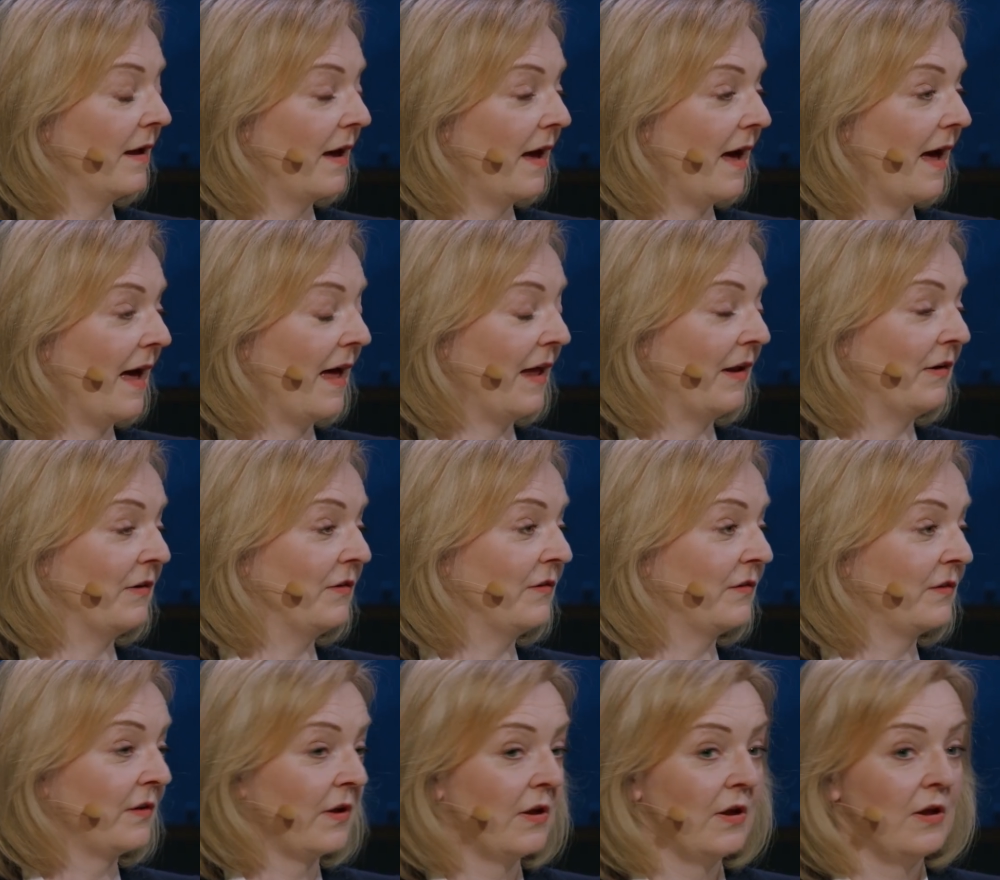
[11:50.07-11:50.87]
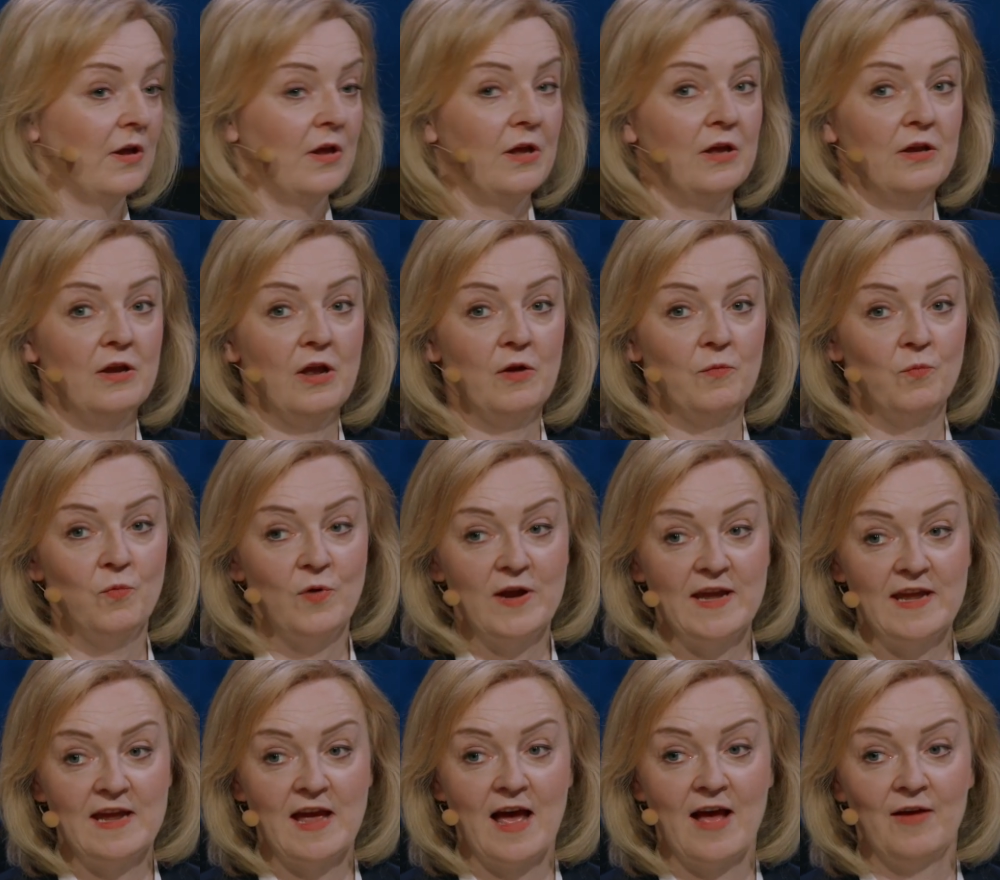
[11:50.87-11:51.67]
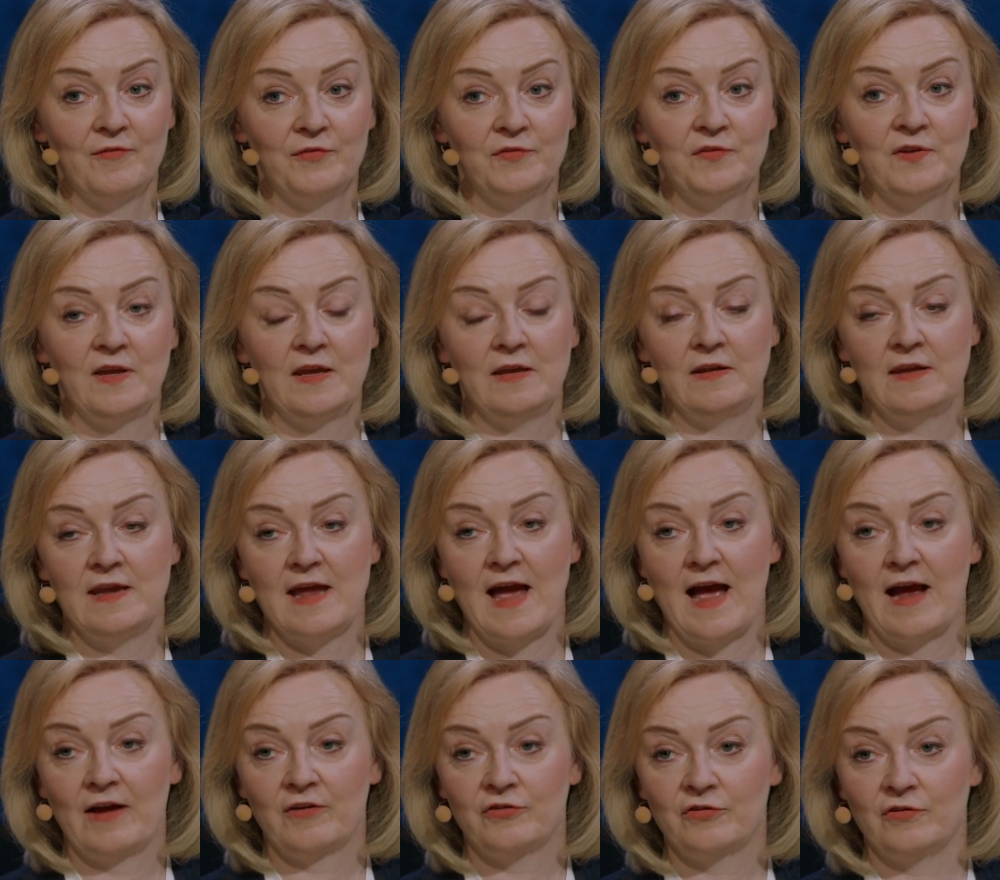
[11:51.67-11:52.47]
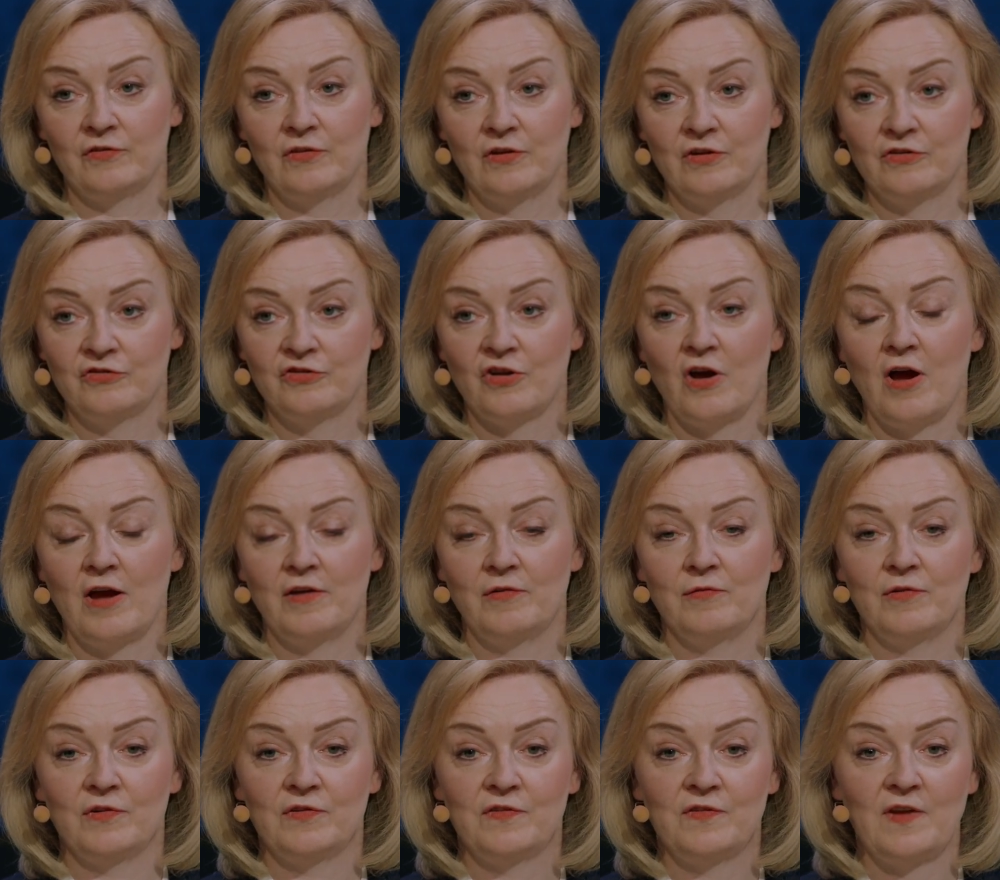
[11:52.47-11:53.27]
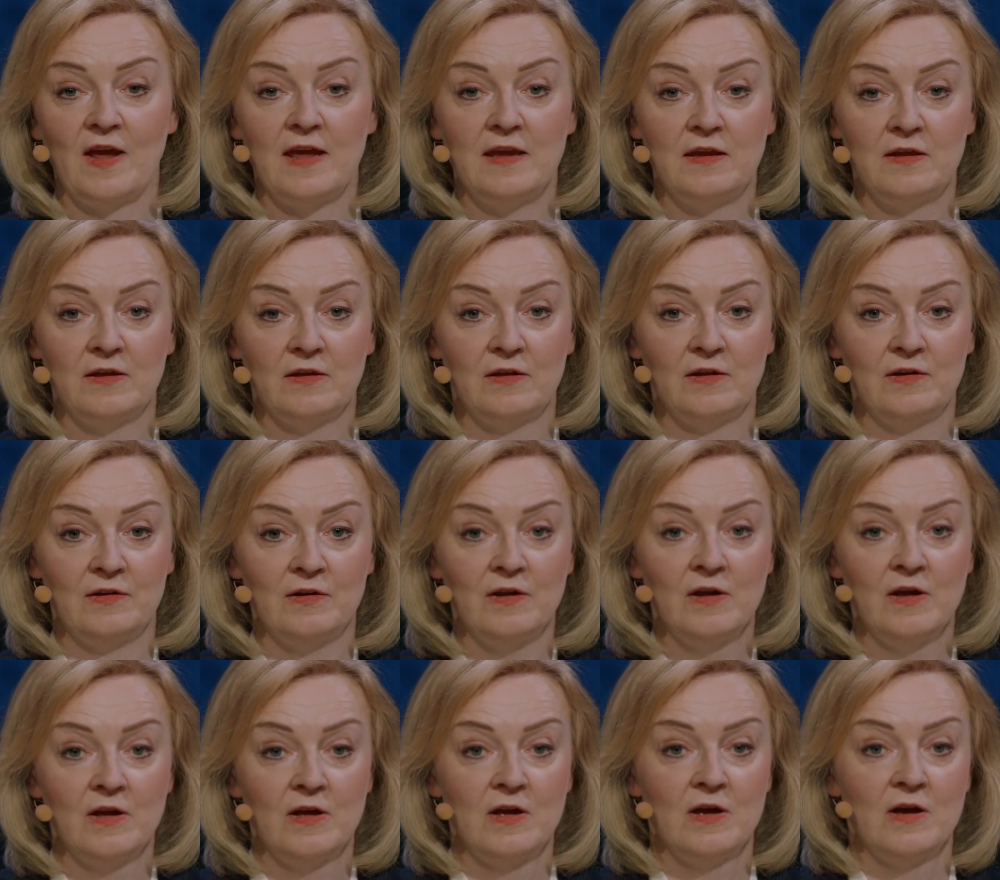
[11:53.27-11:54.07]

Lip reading: And we have seen the action that China has taken,